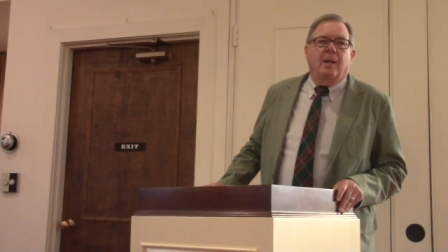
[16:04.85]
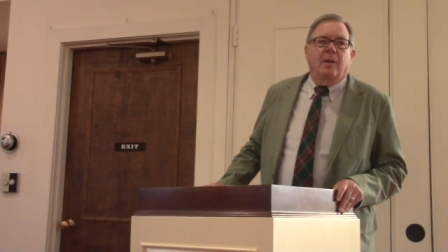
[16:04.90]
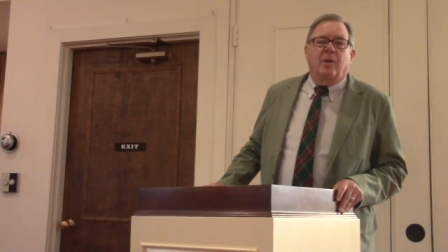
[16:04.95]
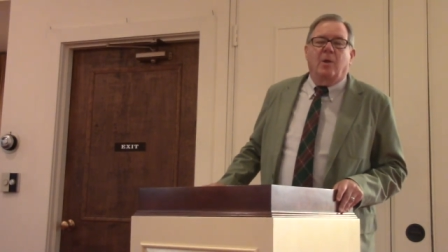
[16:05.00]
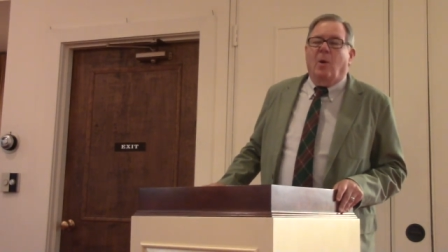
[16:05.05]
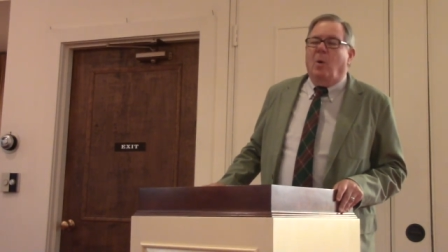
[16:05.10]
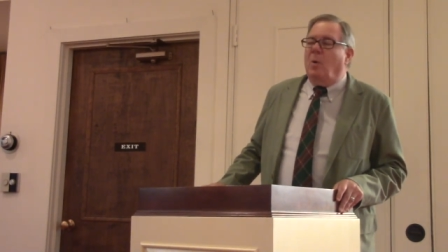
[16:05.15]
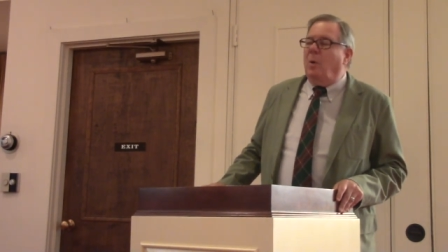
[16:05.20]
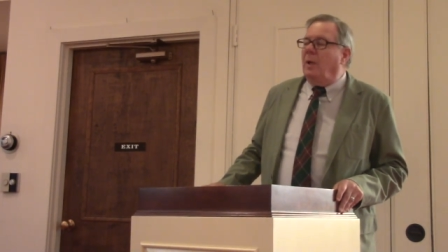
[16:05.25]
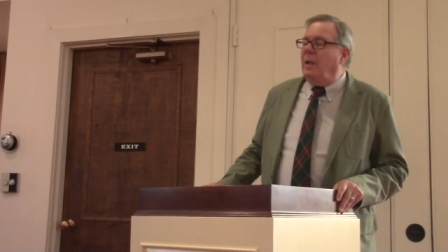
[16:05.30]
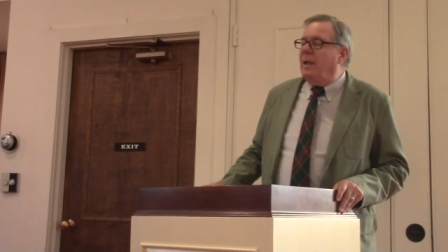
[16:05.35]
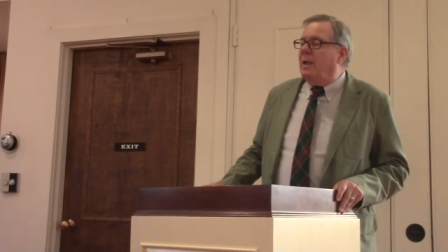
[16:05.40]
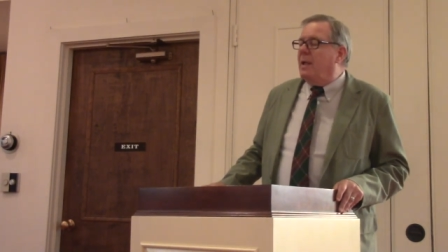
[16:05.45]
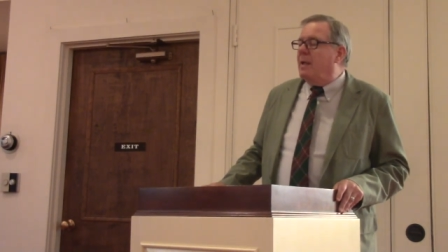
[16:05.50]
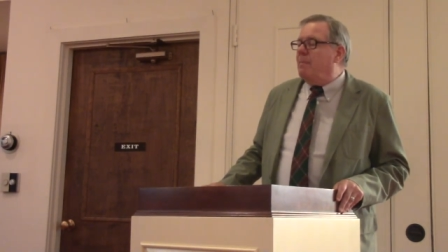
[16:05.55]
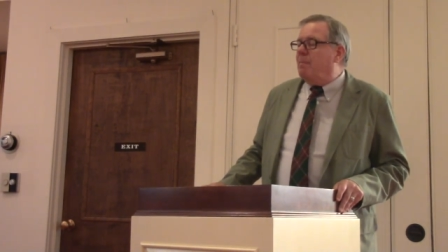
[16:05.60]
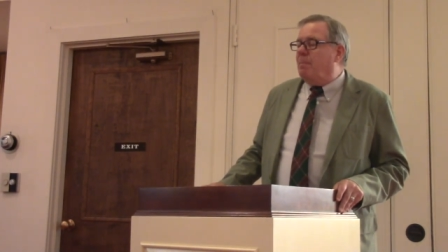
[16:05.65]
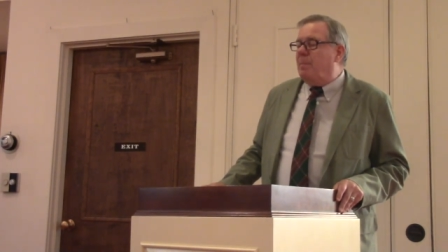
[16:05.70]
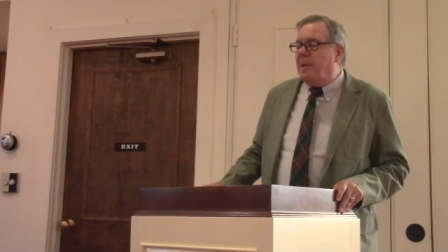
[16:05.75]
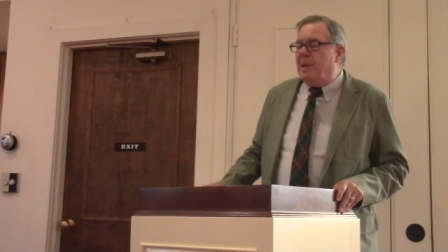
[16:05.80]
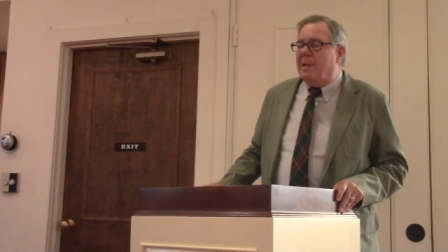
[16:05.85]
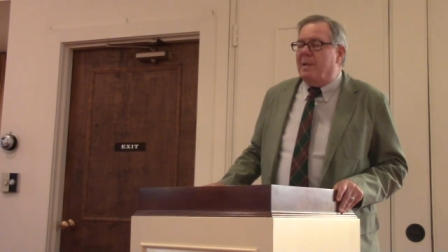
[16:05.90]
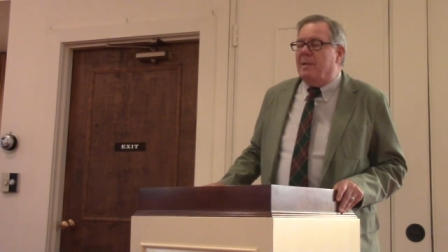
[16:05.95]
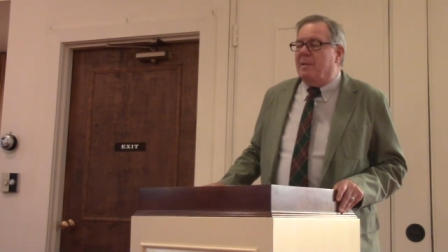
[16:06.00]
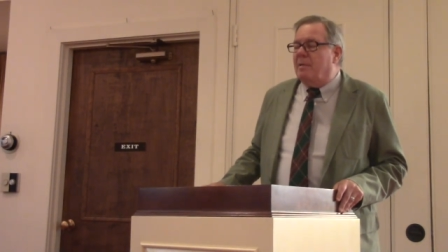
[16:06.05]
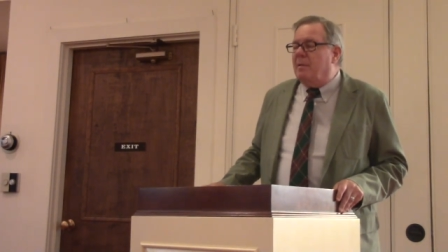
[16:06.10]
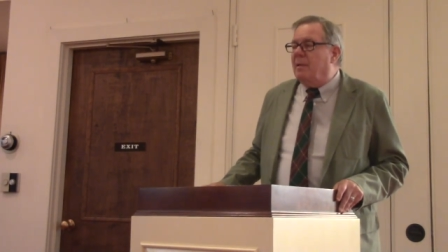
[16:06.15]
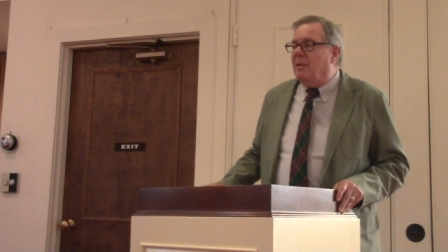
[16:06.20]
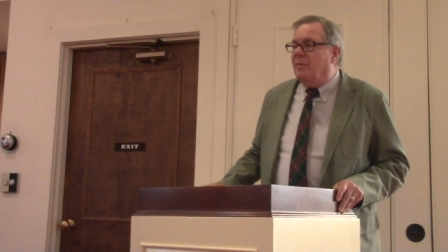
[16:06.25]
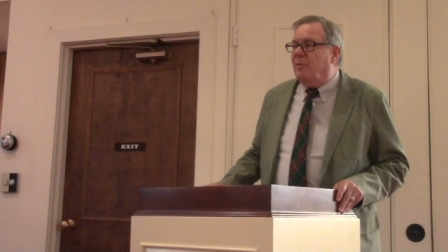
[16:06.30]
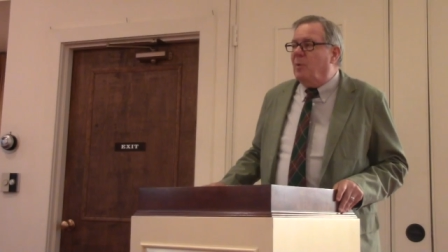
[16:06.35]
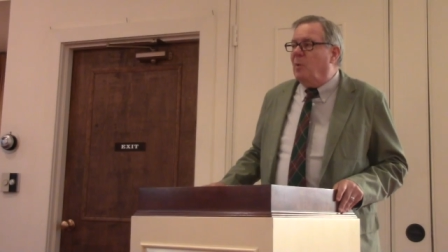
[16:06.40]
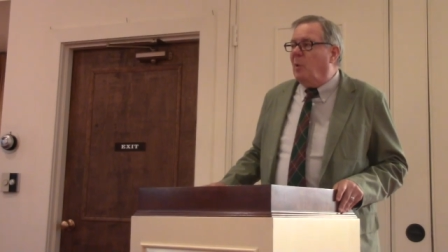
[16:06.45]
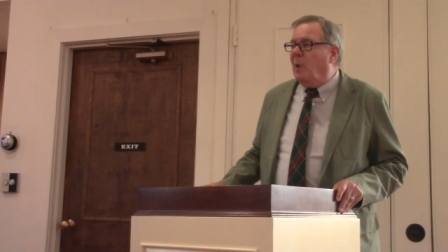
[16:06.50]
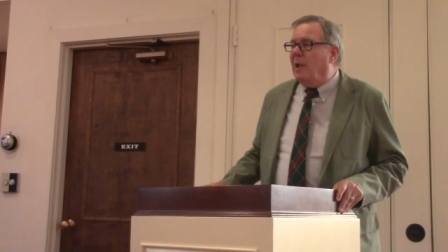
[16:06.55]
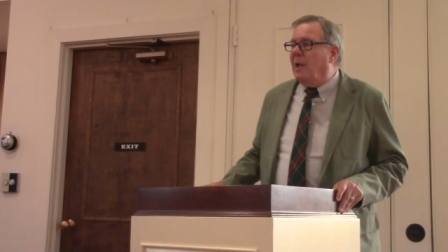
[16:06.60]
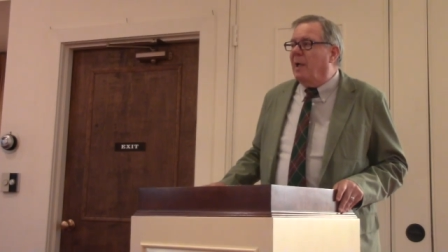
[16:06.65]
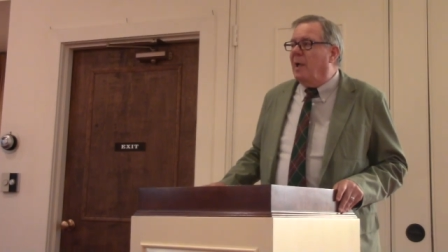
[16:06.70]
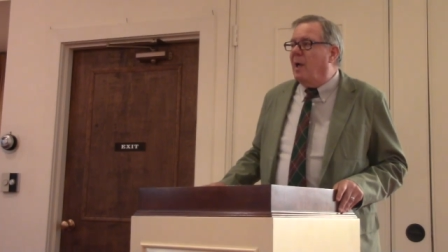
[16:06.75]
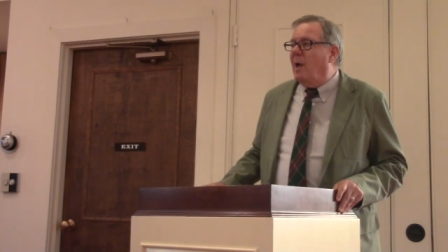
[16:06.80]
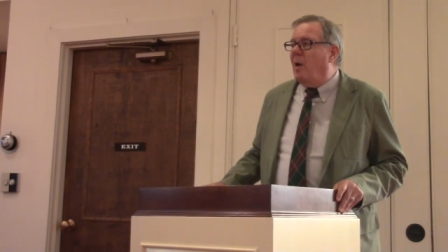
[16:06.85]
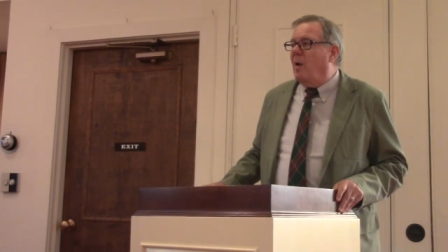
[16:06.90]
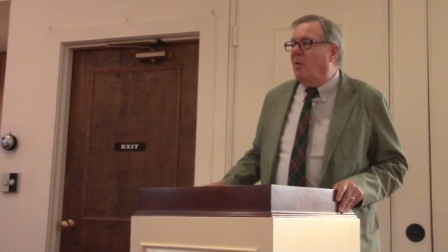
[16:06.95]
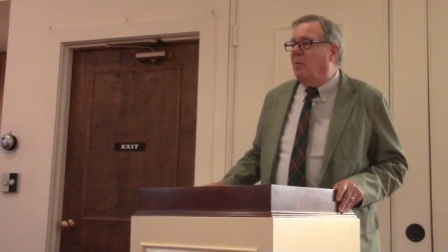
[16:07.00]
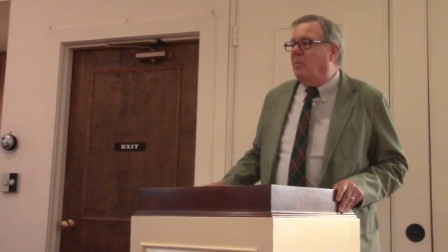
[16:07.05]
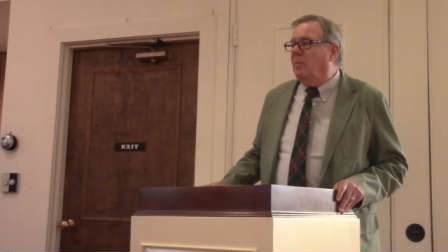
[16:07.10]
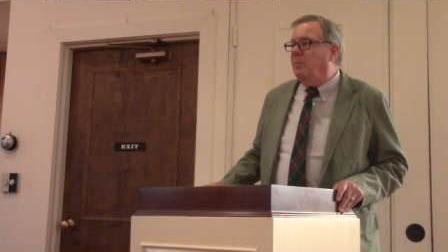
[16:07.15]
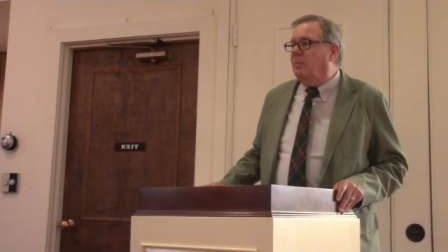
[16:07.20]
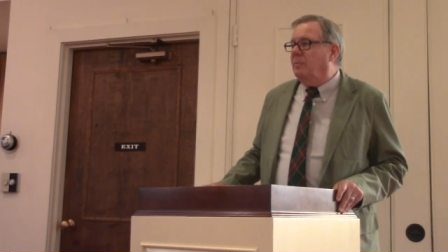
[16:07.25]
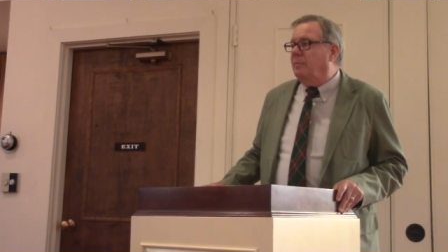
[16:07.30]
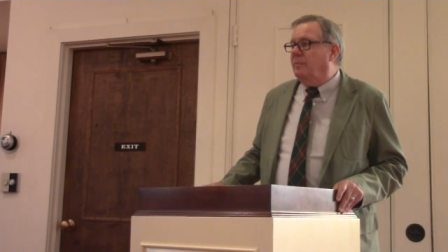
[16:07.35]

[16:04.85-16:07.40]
you only get bit if you let go.